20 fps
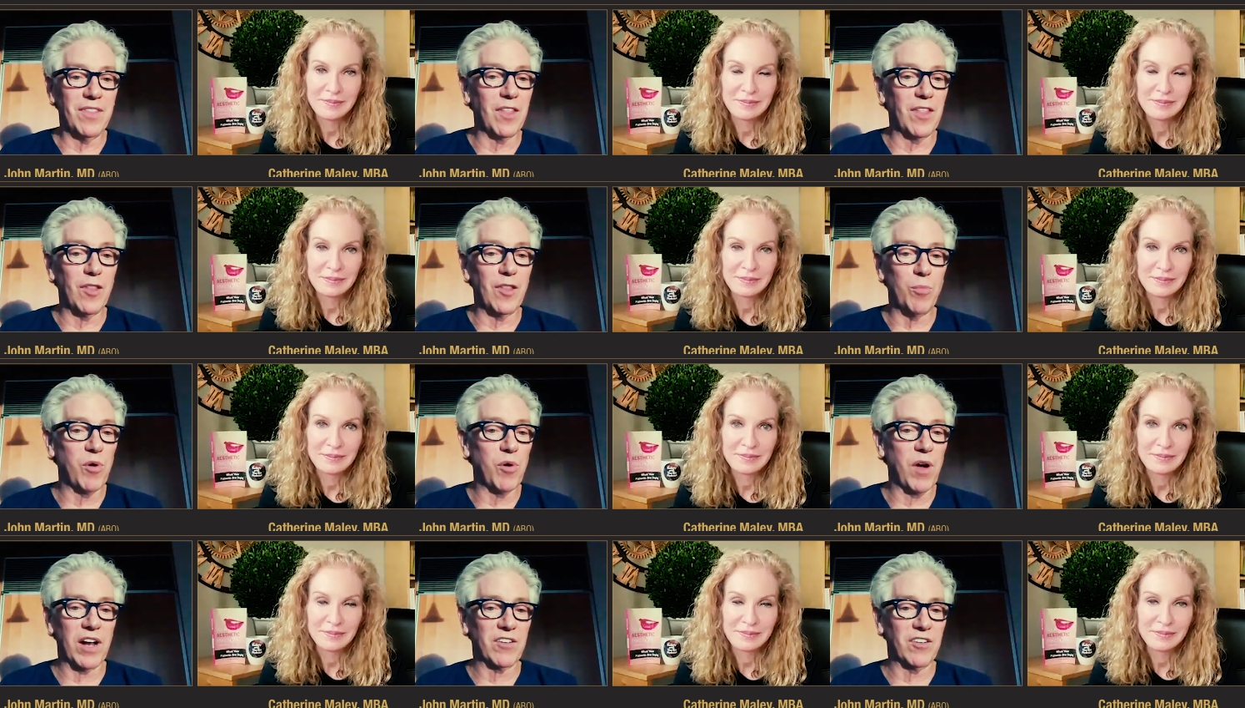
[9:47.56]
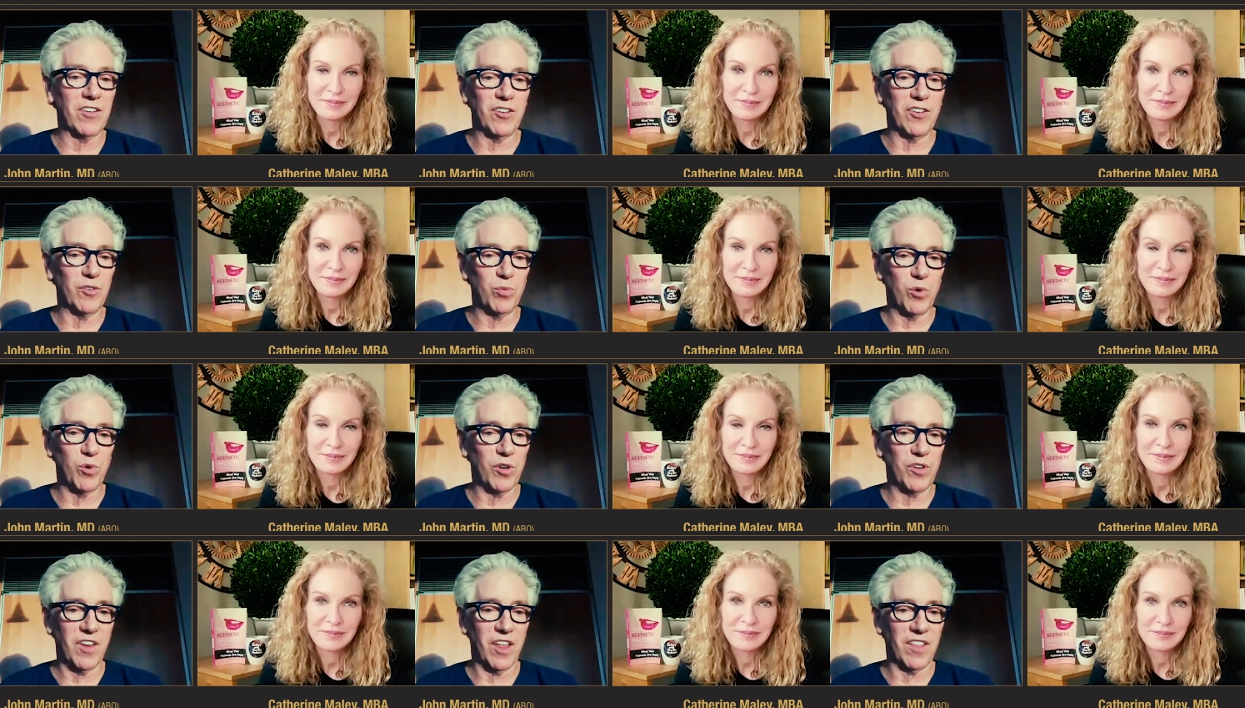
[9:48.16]
Speaker 1: then the practice is
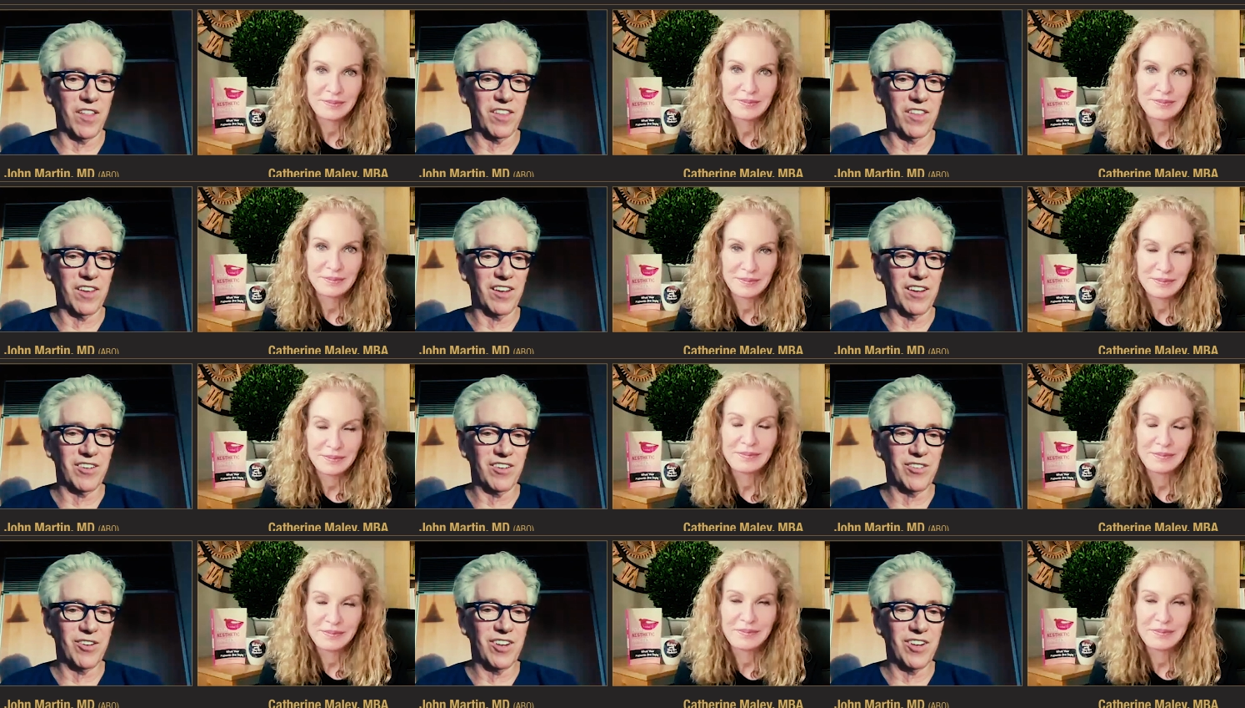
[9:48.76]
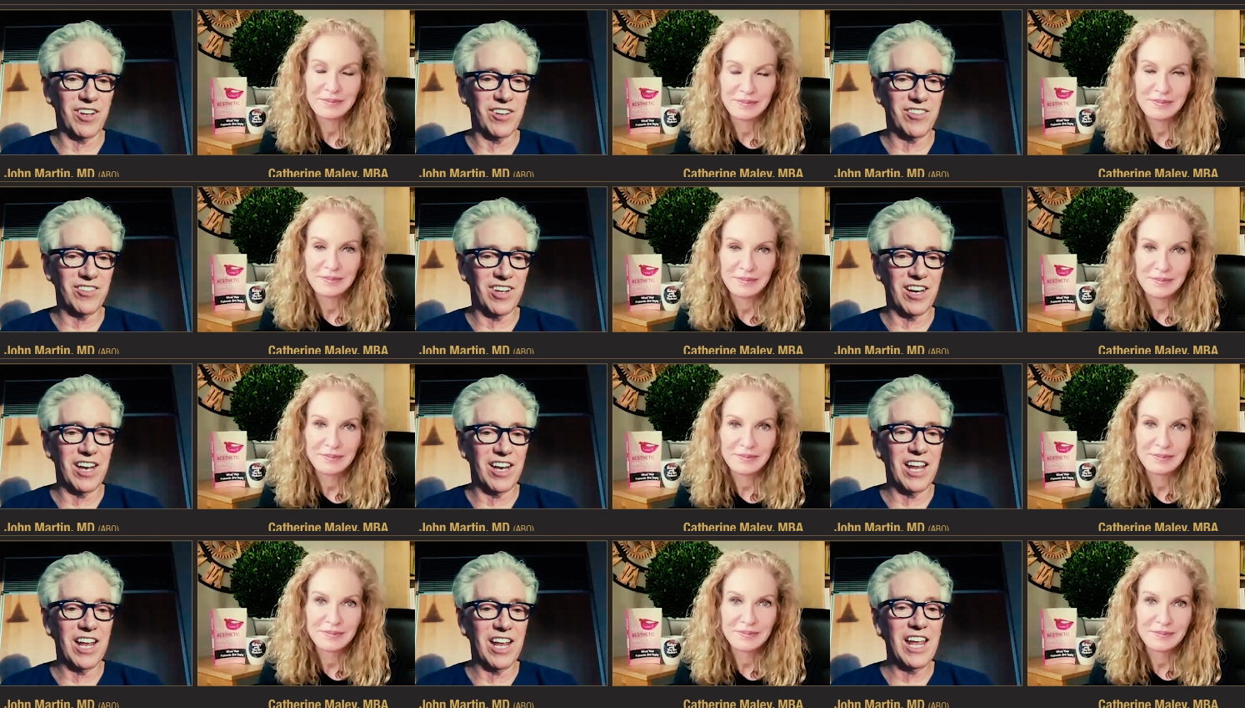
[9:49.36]
worth nothing. So they
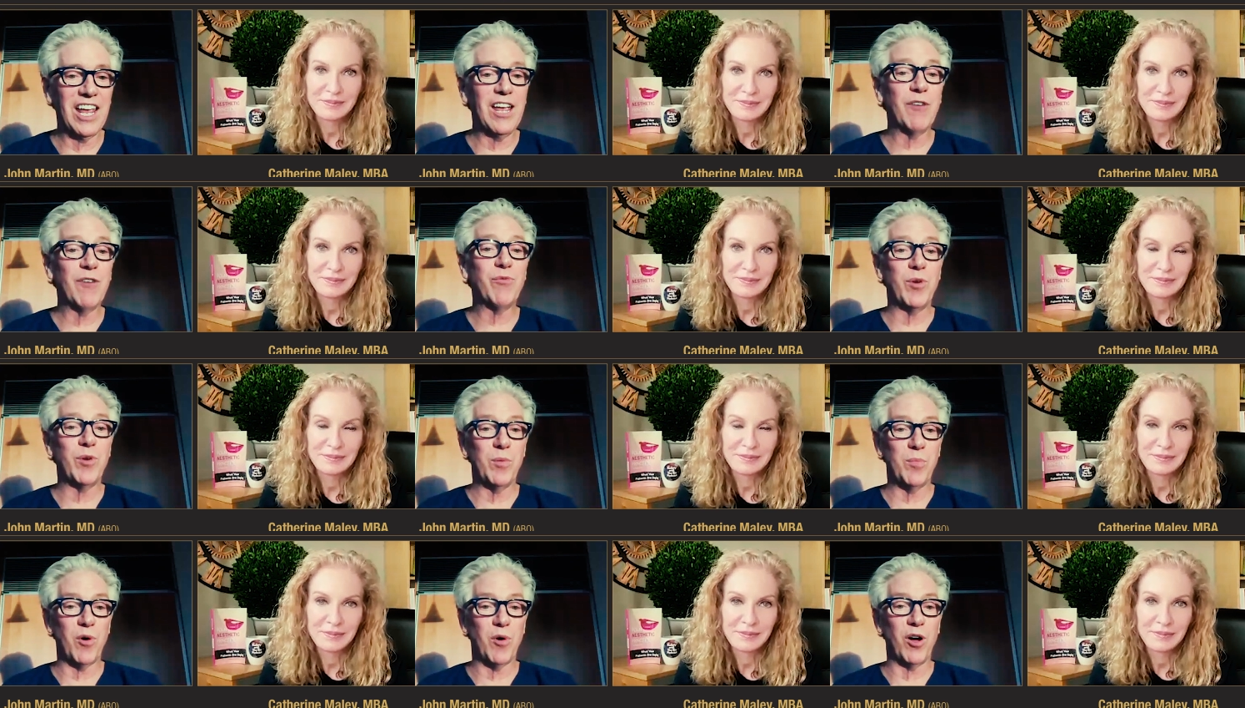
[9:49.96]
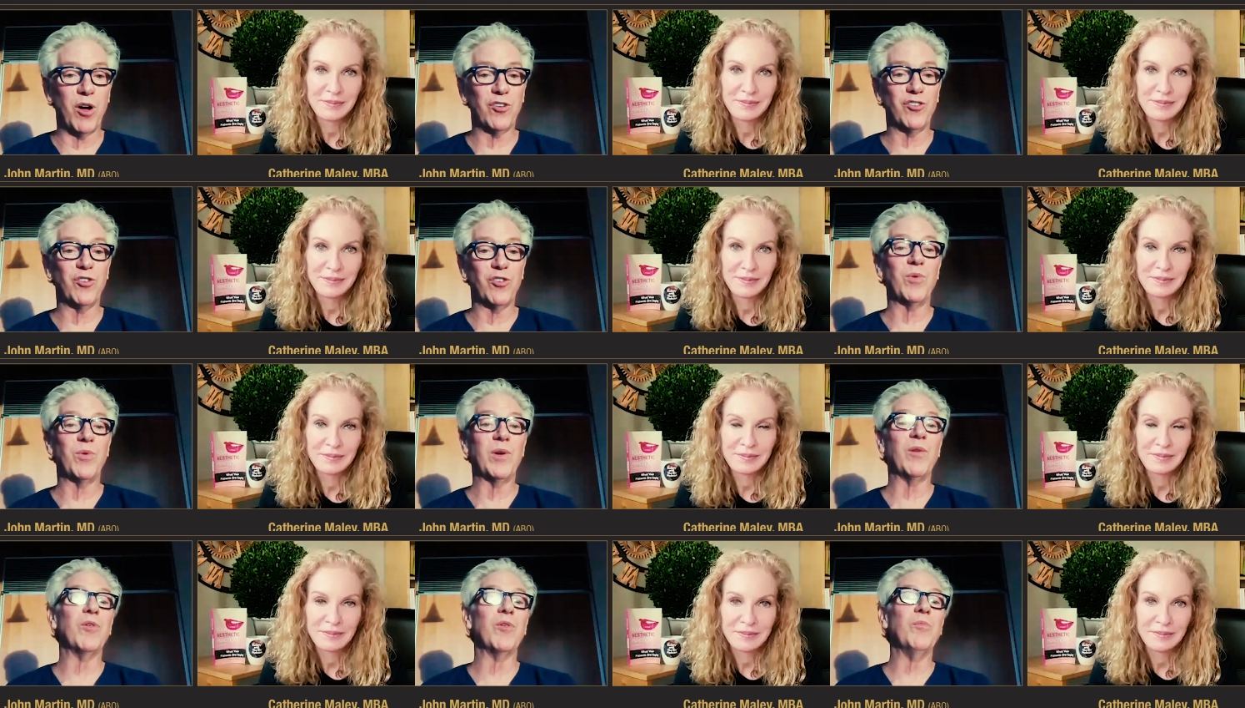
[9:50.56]
said, if we bought
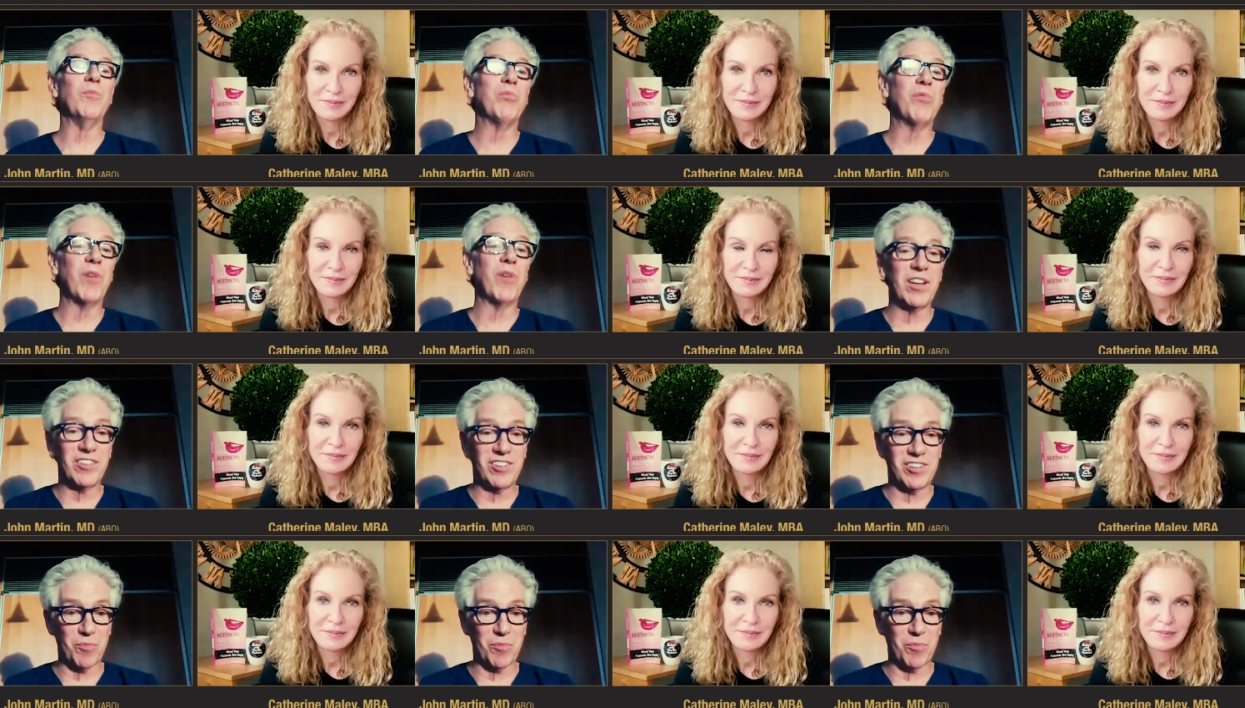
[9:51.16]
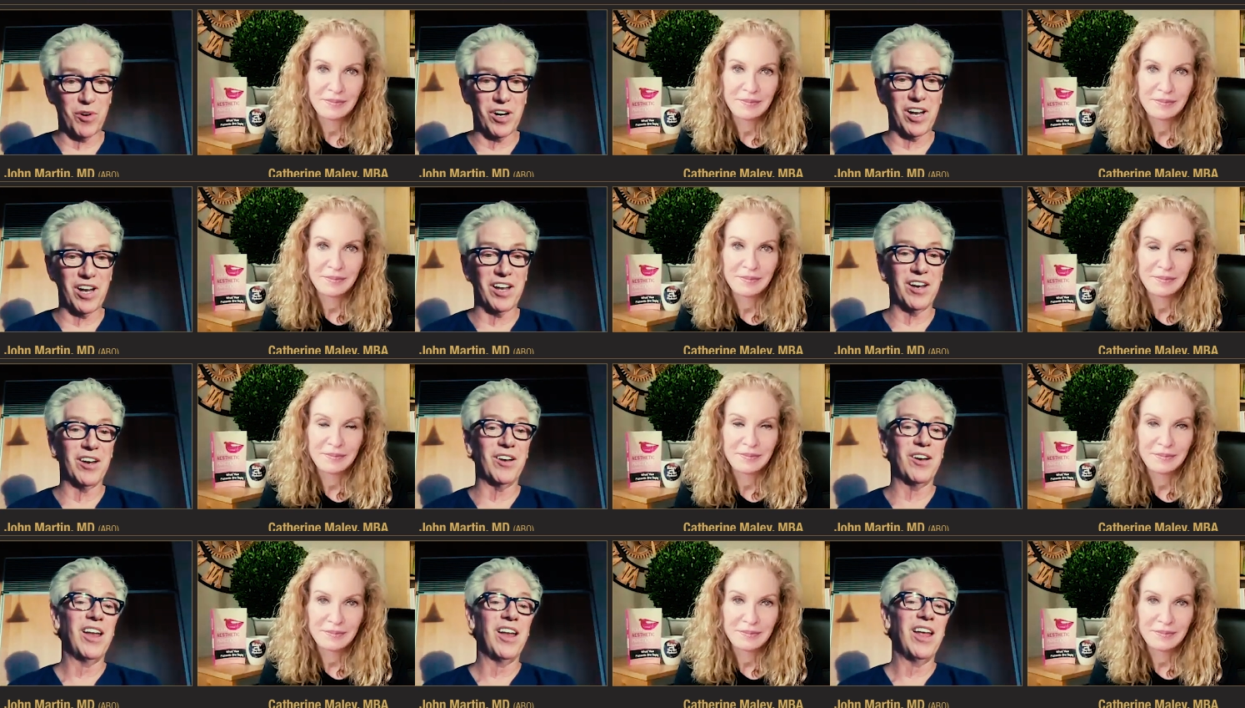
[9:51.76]
you, we would bring someone
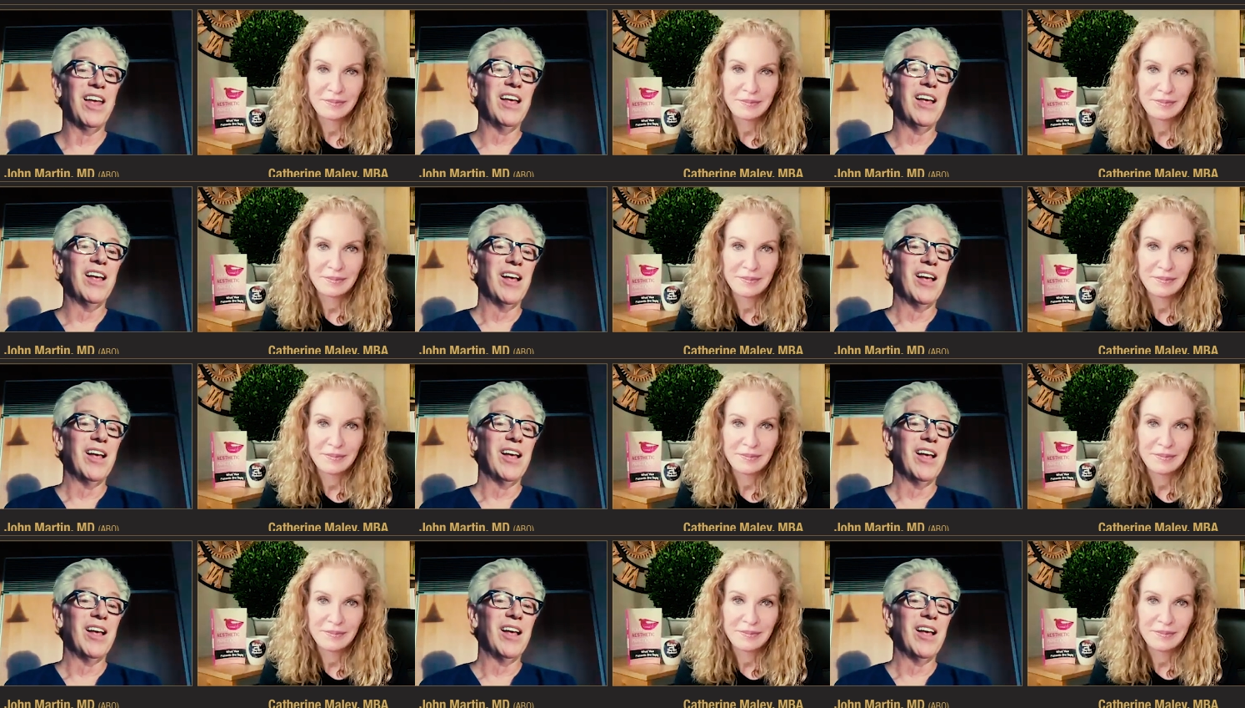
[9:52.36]
in,